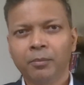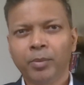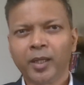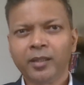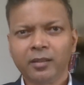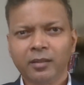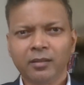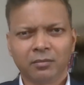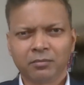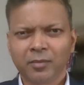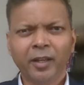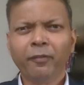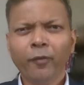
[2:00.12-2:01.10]
But
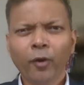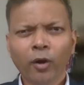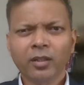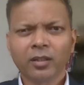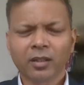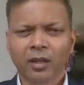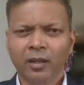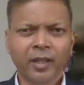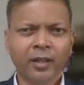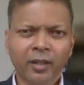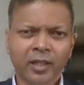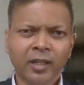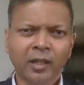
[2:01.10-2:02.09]
if not
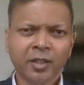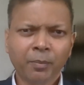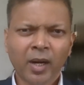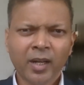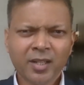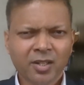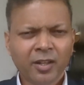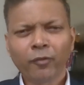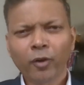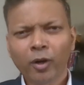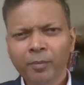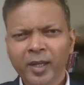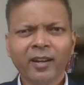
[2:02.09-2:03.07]
in other parts, if
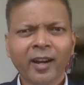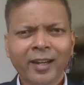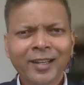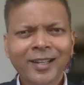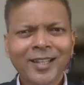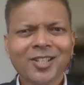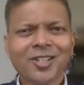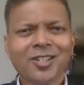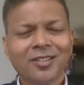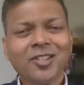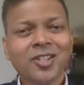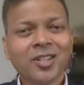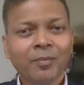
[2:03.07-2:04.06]
not better, at
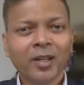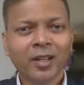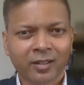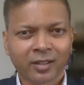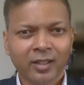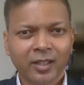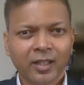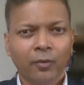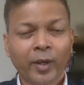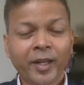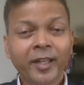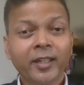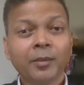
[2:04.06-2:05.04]
least similar
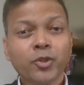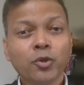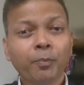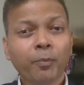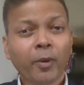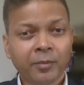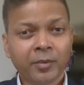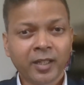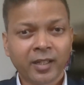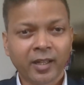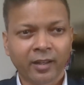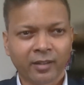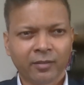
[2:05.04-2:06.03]
when it comes to primary
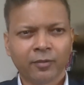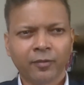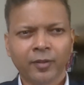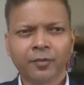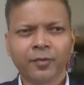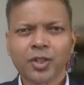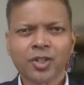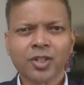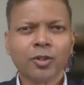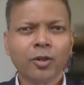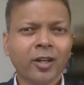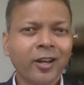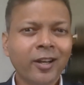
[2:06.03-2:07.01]
care, which is
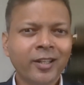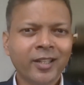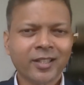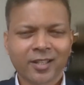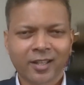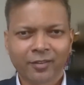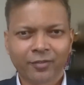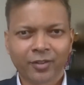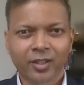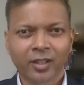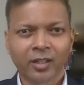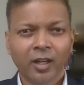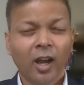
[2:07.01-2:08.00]
your clinics and
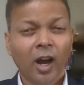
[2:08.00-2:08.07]
everything.